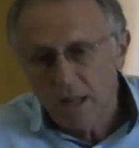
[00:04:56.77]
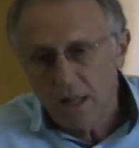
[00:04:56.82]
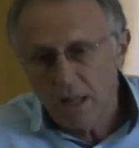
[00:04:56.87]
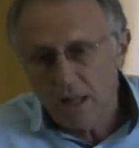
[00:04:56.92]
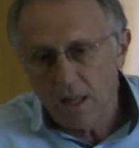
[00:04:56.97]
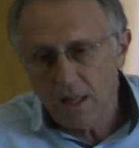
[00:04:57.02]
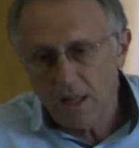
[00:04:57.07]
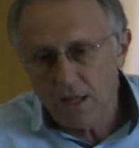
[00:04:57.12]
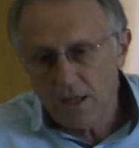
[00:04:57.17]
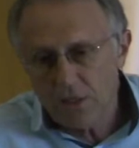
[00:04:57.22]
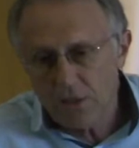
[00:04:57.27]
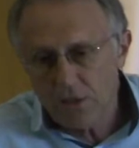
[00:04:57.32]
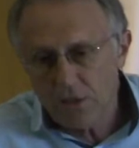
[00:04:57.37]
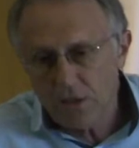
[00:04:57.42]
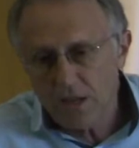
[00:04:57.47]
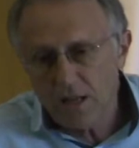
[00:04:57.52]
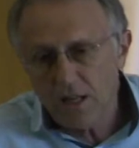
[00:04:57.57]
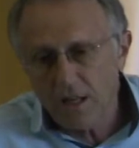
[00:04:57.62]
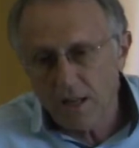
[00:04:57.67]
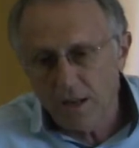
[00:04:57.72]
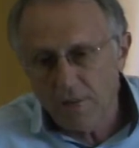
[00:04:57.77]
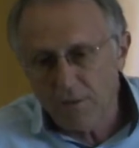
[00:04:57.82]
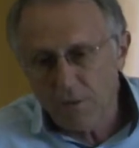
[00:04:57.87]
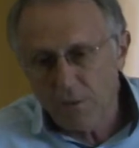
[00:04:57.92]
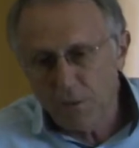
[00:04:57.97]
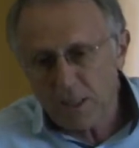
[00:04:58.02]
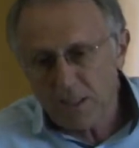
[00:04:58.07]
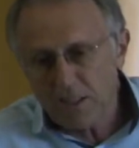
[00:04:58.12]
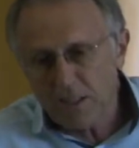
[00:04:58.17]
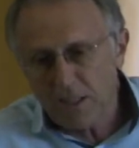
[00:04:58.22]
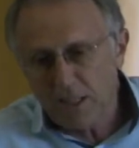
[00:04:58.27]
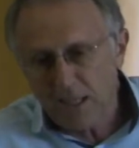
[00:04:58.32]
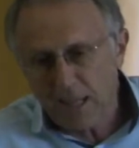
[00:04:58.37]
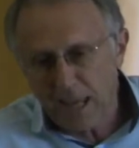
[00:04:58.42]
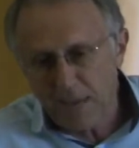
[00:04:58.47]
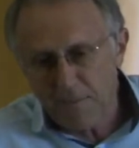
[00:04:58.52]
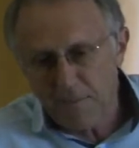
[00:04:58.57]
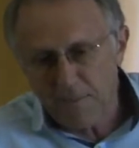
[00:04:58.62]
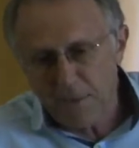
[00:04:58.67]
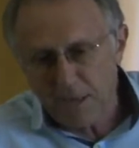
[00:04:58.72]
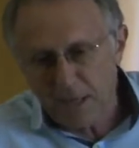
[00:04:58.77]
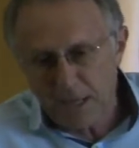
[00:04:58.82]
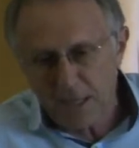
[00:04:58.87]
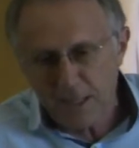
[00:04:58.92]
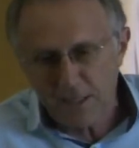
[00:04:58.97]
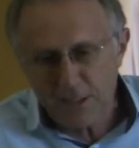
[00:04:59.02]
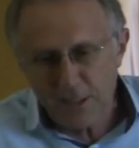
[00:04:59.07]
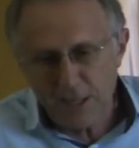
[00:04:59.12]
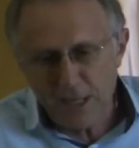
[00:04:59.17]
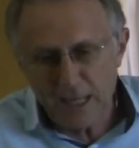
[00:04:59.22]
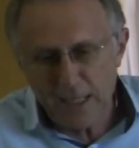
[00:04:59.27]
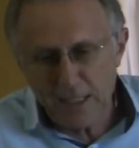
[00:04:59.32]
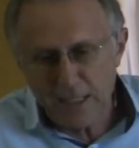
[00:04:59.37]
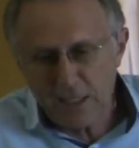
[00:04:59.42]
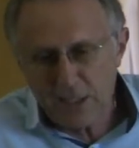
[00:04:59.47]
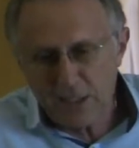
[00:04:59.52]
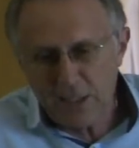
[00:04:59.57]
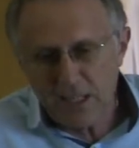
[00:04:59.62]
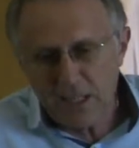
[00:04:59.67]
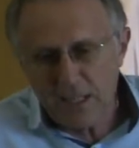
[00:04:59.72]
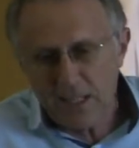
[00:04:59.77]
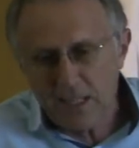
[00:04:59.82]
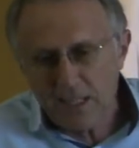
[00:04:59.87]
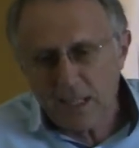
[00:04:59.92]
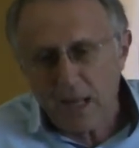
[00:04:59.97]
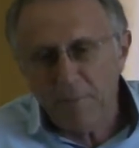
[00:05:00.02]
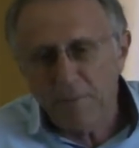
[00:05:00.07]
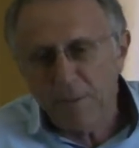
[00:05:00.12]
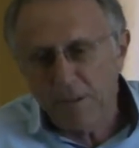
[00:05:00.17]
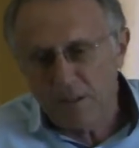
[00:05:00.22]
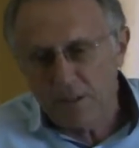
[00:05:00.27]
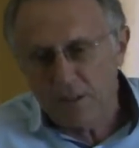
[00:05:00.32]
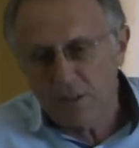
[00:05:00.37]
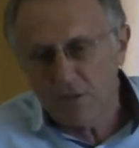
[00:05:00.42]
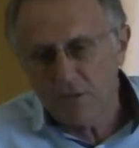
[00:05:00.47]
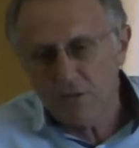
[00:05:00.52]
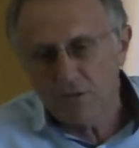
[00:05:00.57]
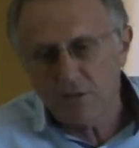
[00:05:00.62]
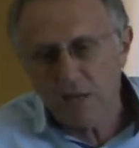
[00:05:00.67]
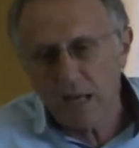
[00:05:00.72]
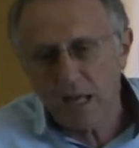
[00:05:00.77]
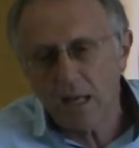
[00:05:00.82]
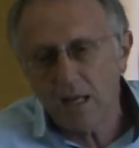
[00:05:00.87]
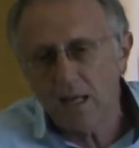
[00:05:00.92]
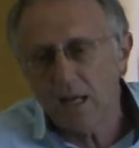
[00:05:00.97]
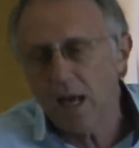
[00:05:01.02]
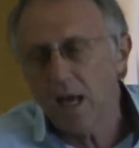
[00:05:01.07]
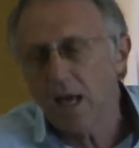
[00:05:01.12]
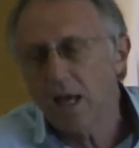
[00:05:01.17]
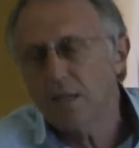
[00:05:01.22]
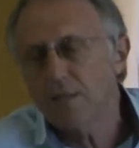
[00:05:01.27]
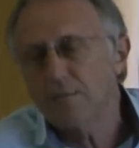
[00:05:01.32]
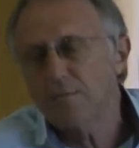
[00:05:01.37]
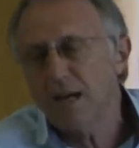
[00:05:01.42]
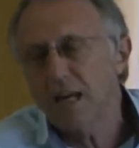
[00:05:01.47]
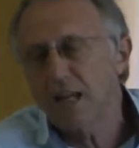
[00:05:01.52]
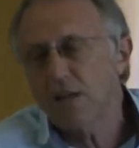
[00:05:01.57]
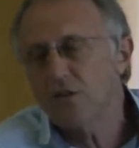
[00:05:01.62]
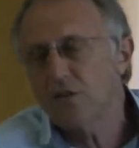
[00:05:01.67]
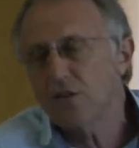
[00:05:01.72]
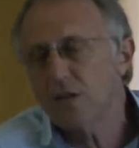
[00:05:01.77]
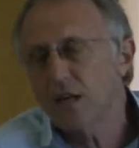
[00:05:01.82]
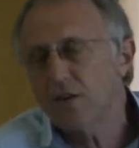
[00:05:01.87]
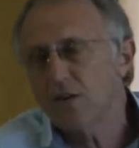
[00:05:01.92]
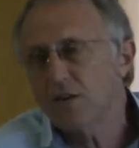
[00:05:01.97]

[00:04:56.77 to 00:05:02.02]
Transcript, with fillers: uh, the Synod of the Western Cape uh, selected six couples to train as marriage